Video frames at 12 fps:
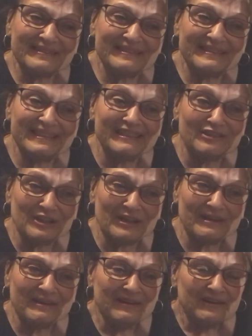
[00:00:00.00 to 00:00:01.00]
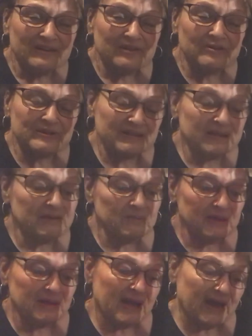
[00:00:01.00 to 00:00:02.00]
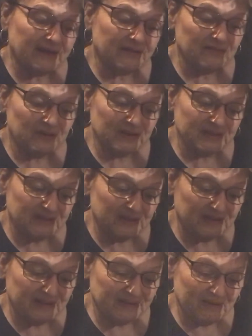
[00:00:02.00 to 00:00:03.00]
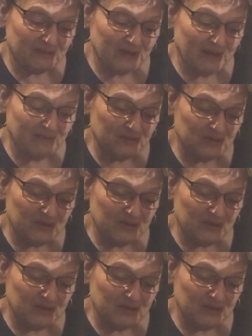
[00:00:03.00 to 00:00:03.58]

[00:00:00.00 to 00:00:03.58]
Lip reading: teaching, you're seeing me act very silly sometimes,